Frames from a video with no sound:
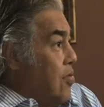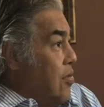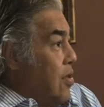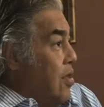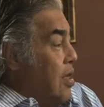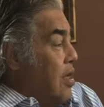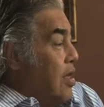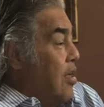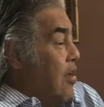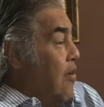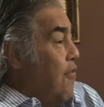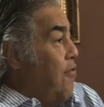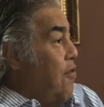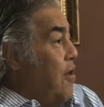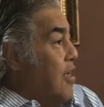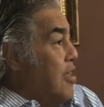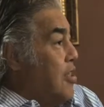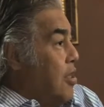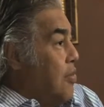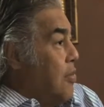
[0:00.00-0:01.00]
in the world. You know, if
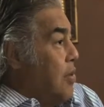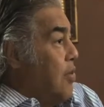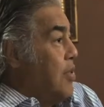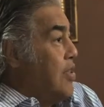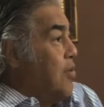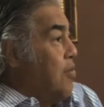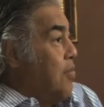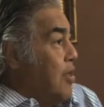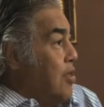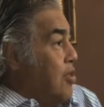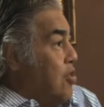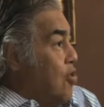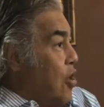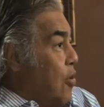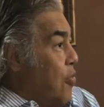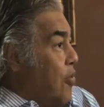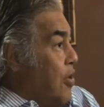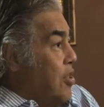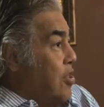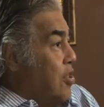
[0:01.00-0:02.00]
you ask somebody what's the biggest
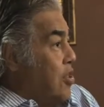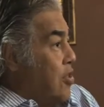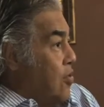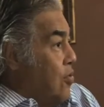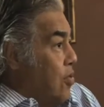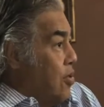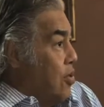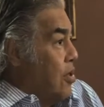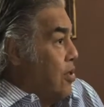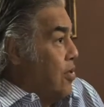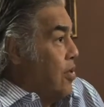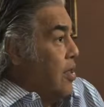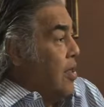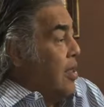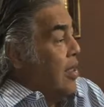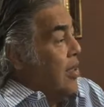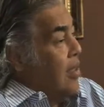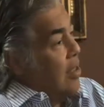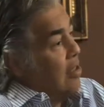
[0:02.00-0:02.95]
corporation in the world,